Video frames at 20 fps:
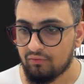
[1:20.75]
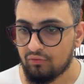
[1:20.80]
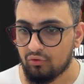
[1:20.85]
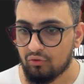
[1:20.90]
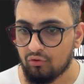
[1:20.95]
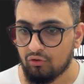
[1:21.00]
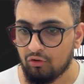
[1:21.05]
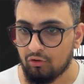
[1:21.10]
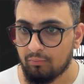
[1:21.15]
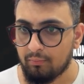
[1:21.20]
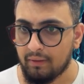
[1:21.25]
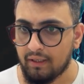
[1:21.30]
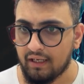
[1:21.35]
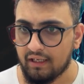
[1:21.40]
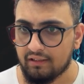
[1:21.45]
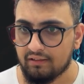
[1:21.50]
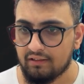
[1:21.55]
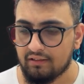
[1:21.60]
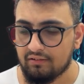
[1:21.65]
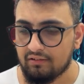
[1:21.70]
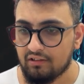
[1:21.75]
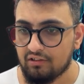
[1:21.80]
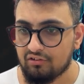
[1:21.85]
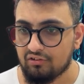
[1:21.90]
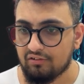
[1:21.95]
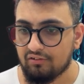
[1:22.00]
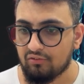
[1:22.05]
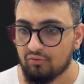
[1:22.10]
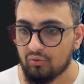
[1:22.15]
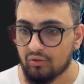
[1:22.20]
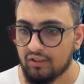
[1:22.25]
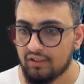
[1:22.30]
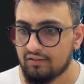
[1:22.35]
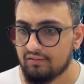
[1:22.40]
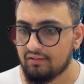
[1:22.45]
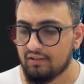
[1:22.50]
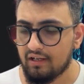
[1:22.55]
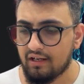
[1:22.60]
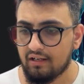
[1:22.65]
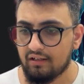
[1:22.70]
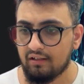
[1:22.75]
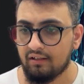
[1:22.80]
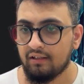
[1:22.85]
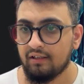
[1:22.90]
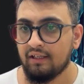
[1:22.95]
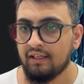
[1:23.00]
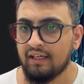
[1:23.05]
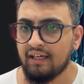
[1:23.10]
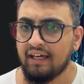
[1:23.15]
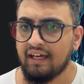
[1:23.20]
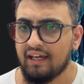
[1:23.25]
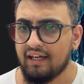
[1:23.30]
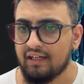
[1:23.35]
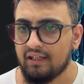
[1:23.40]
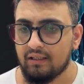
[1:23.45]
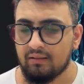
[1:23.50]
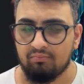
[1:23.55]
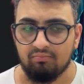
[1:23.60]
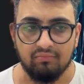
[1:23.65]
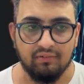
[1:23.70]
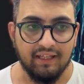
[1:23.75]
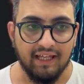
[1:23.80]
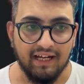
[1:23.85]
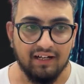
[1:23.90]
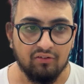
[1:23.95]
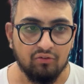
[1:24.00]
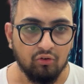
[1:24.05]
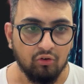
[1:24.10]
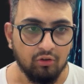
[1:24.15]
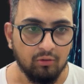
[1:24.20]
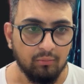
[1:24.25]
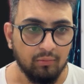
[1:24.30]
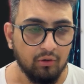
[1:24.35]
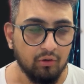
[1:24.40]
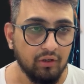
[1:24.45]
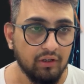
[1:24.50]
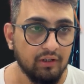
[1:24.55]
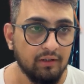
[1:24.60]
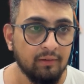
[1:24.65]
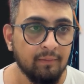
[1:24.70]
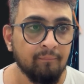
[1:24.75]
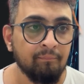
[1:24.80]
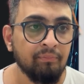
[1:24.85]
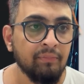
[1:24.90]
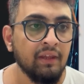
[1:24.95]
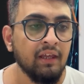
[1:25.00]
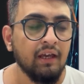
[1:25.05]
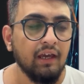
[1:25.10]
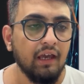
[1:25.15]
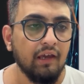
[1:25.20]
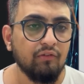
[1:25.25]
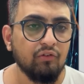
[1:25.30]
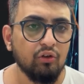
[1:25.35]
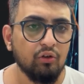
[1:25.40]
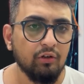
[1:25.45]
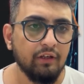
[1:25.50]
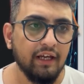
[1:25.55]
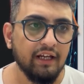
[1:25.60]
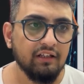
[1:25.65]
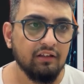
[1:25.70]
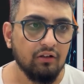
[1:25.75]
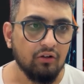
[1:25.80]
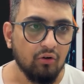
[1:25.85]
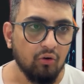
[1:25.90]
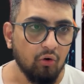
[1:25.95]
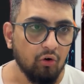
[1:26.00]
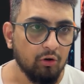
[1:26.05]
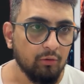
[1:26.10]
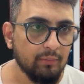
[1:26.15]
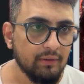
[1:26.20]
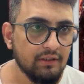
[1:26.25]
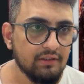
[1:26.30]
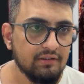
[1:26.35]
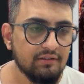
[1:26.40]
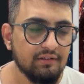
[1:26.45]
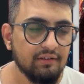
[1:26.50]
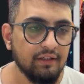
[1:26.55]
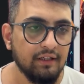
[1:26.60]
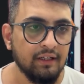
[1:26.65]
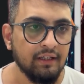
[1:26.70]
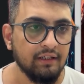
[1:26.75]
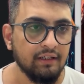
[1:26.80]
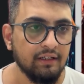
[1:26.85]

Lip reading: If you go back, the search is reset, and that's all about it. If you look at the code base,